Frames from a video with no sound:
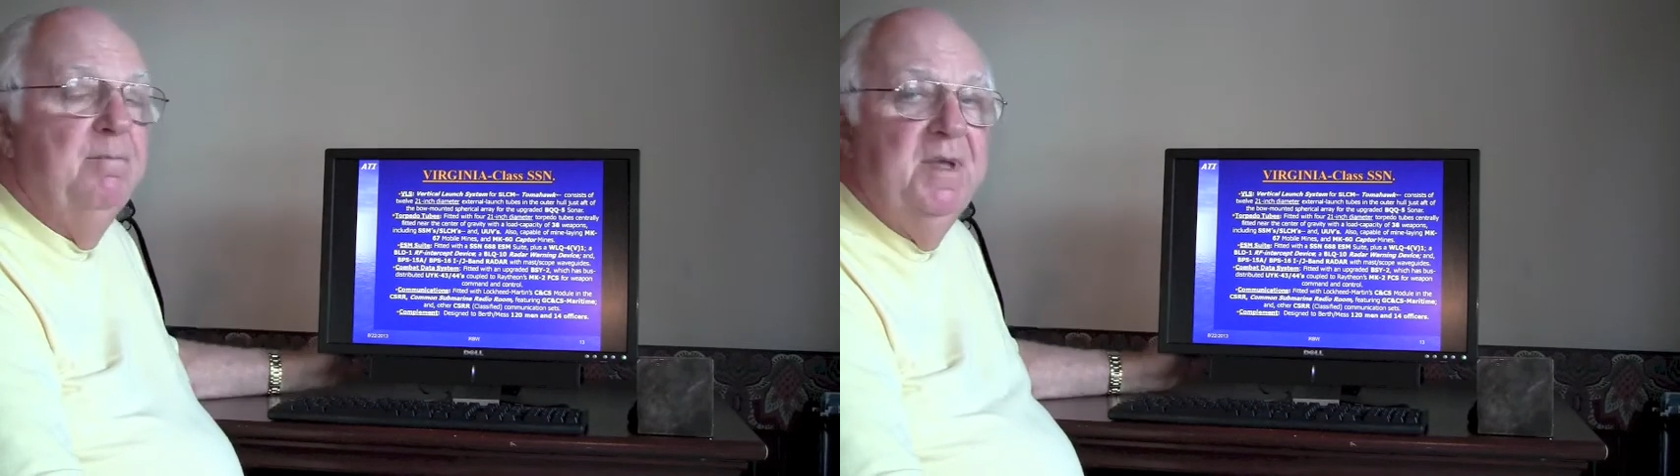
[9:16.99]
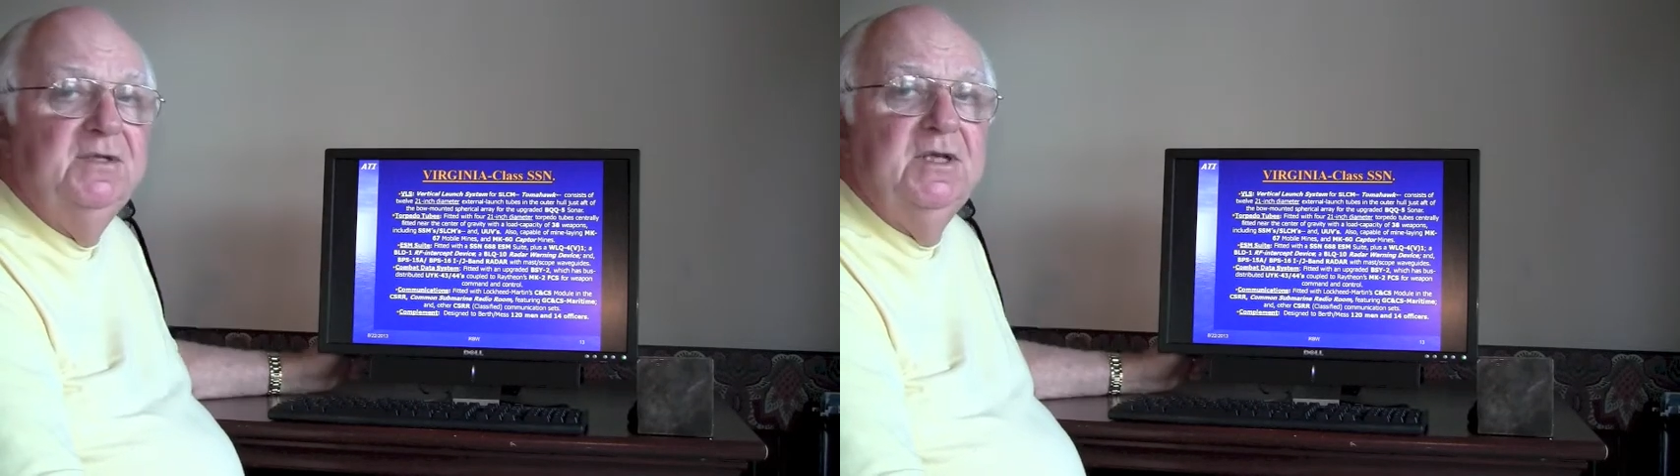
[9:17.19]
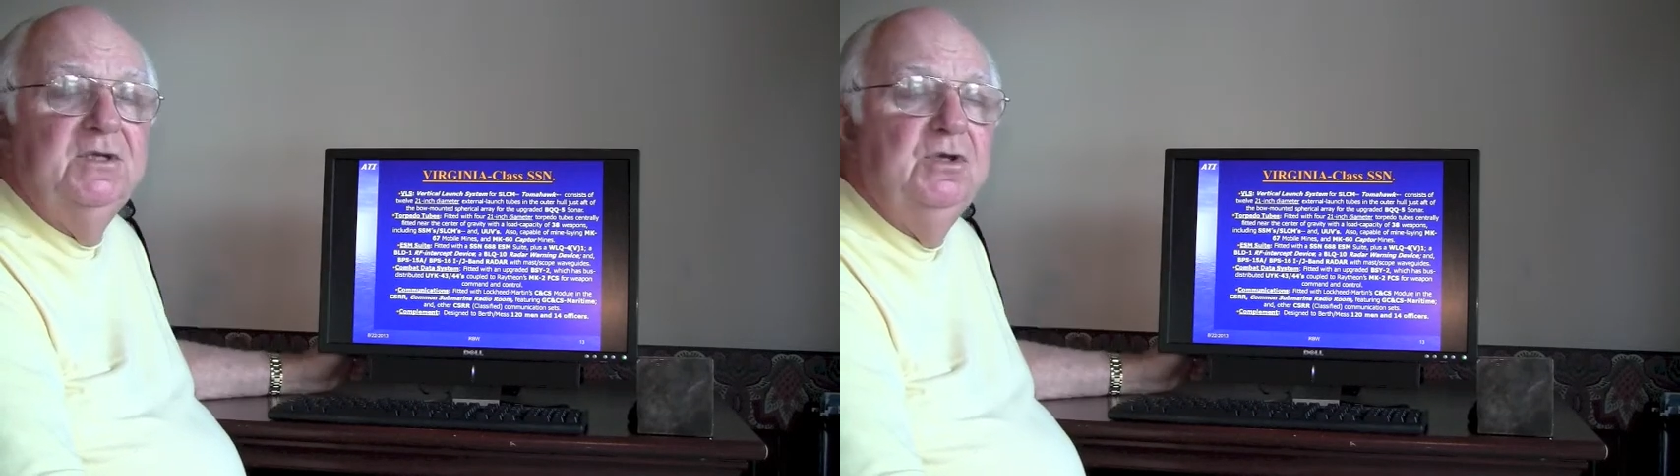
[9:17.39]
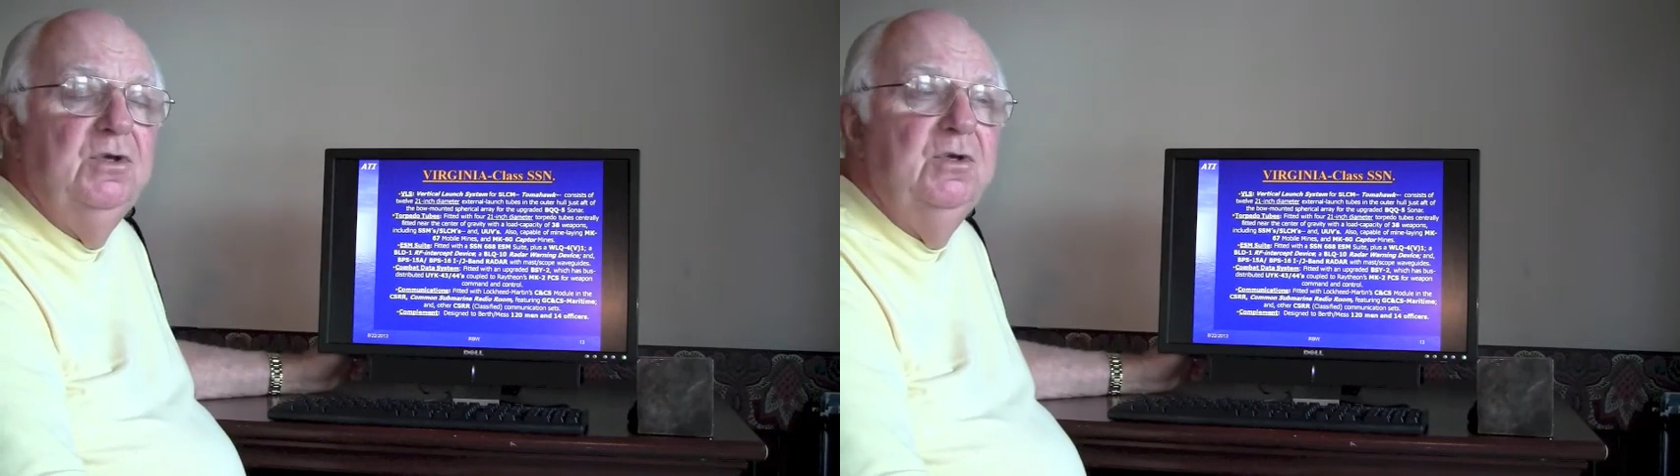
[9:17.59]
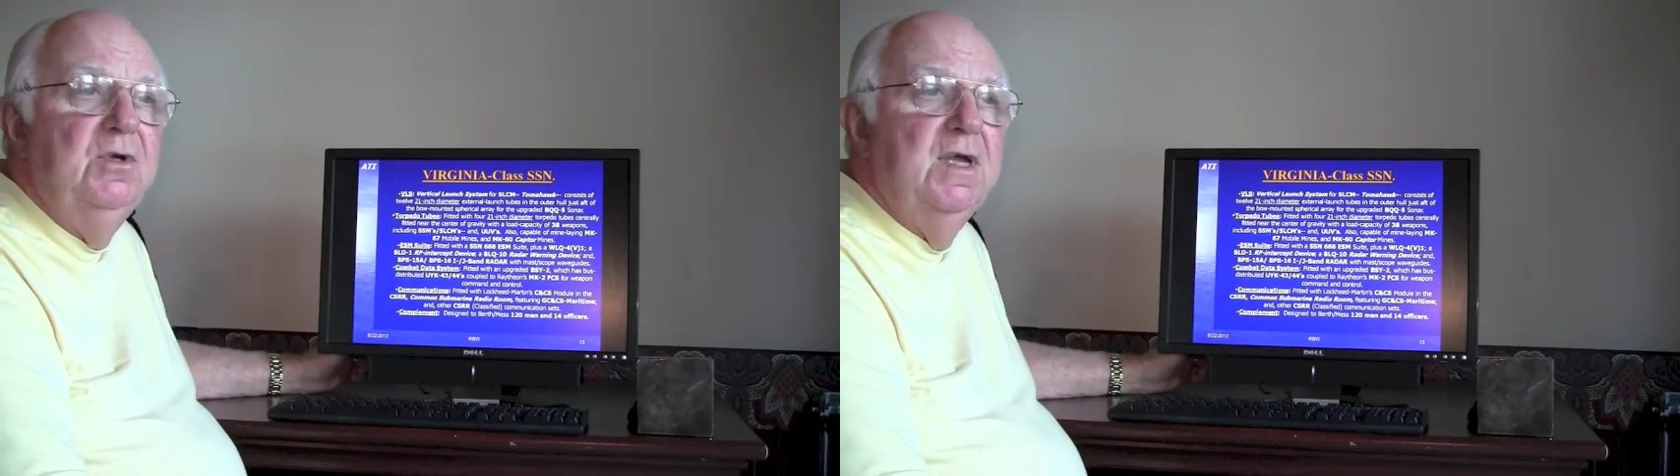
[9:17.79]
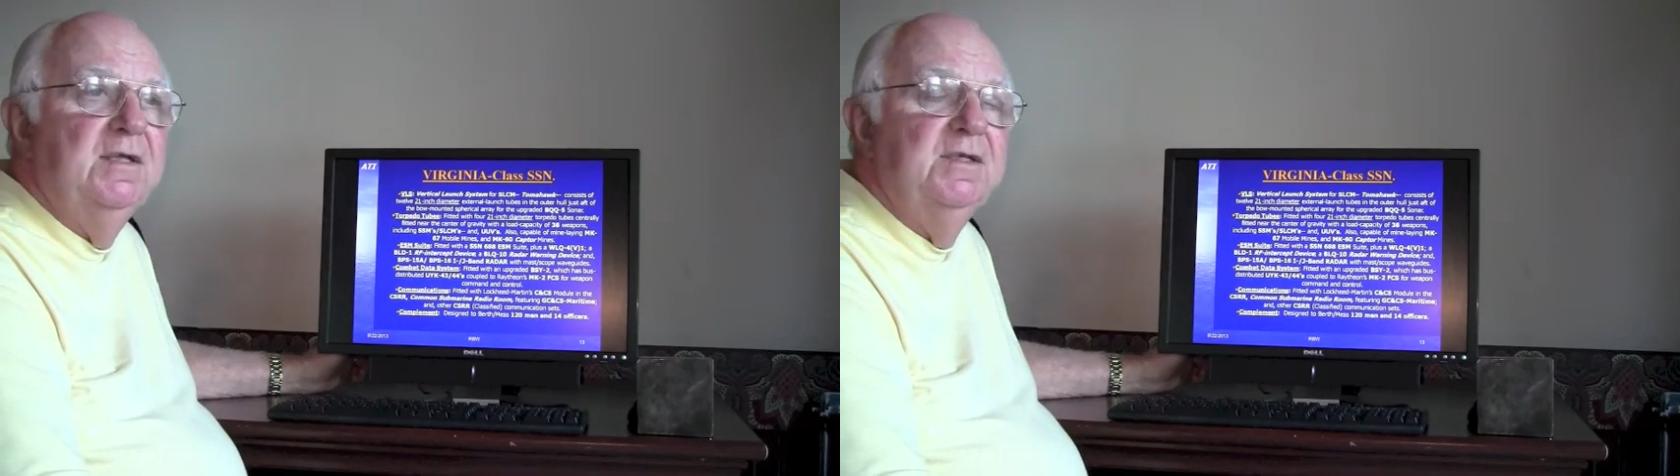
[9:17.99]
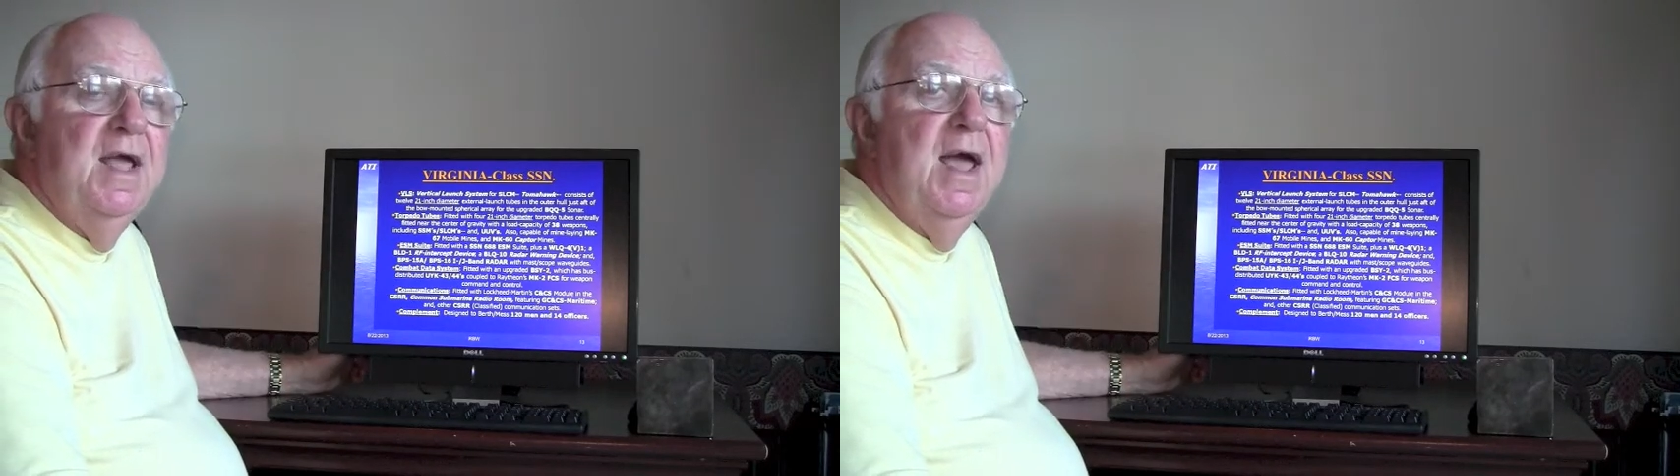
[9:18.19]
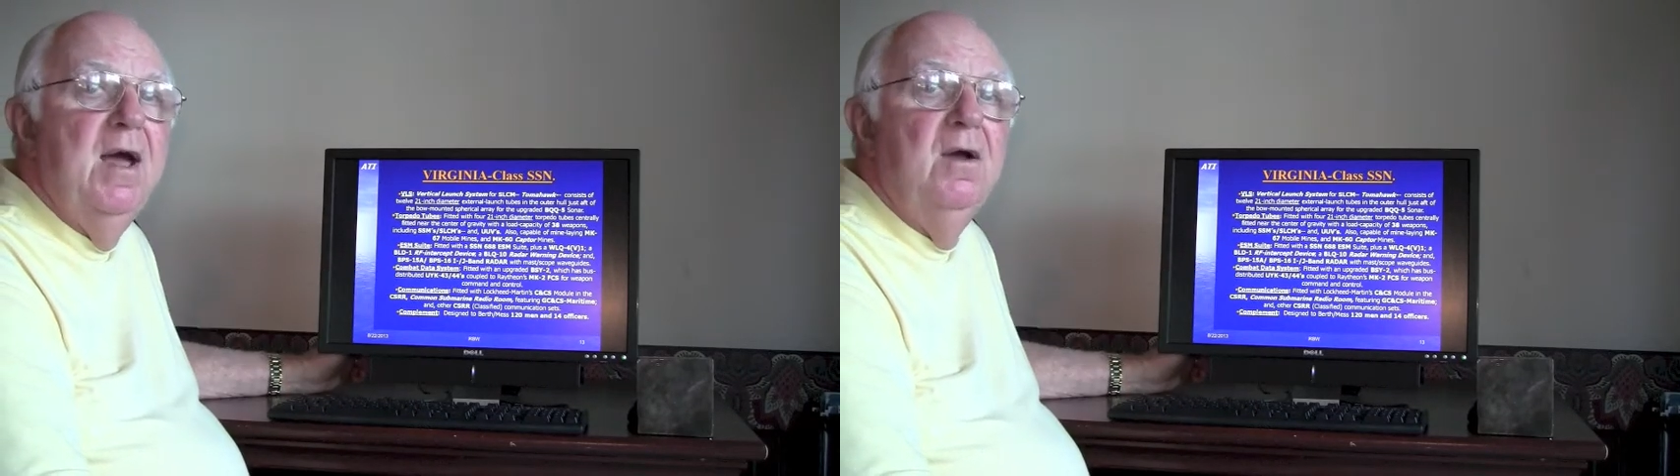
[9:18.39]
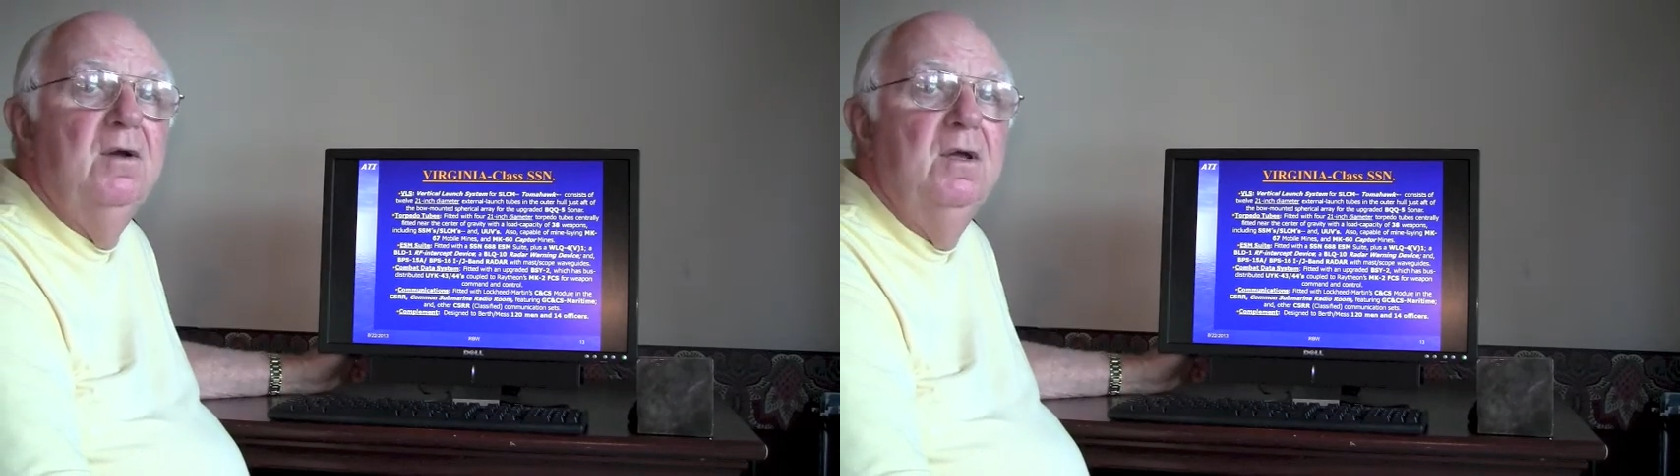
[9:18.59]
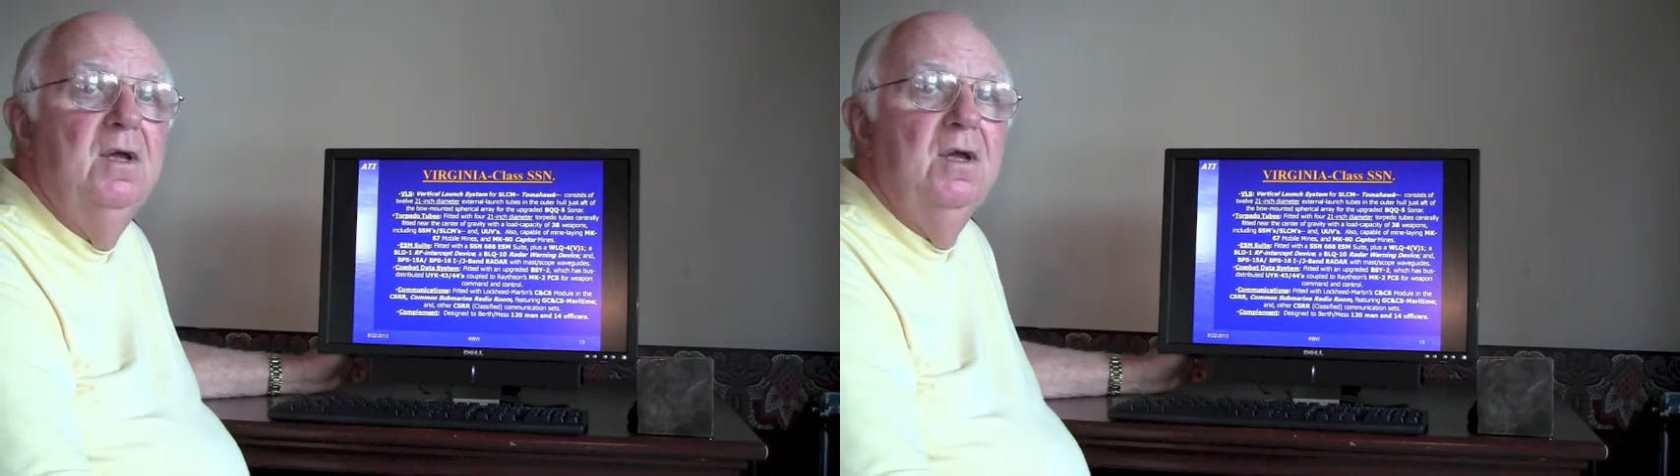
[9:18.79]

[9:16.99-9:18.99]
Busy 2, is now